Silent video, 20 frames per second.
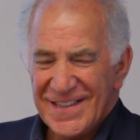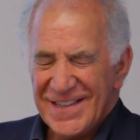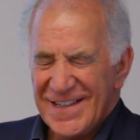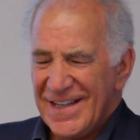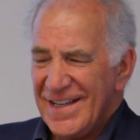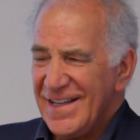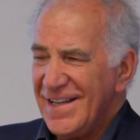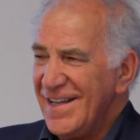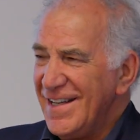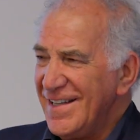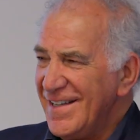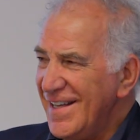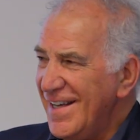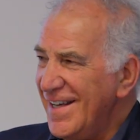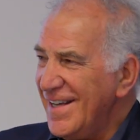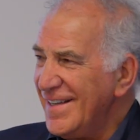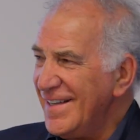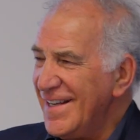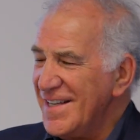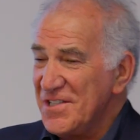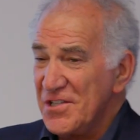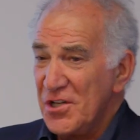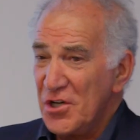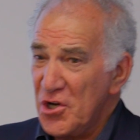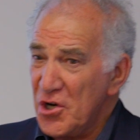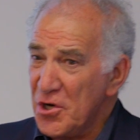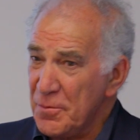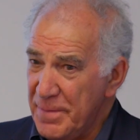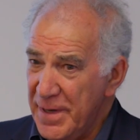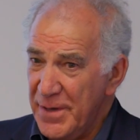And that's a
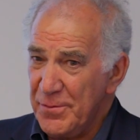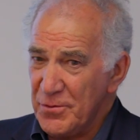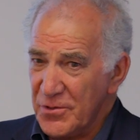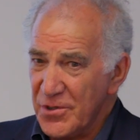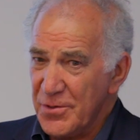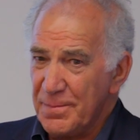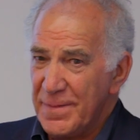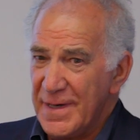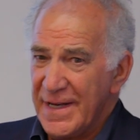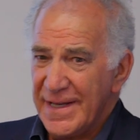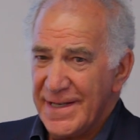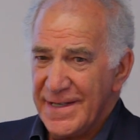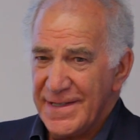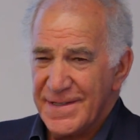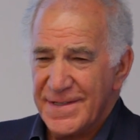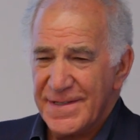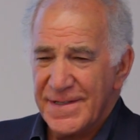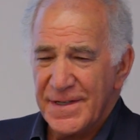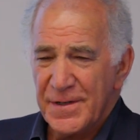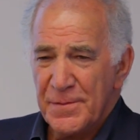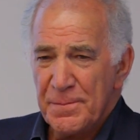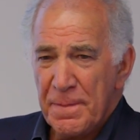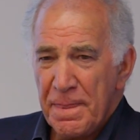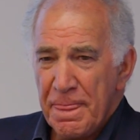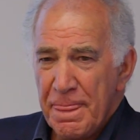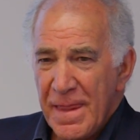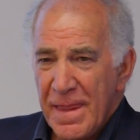lot of people to please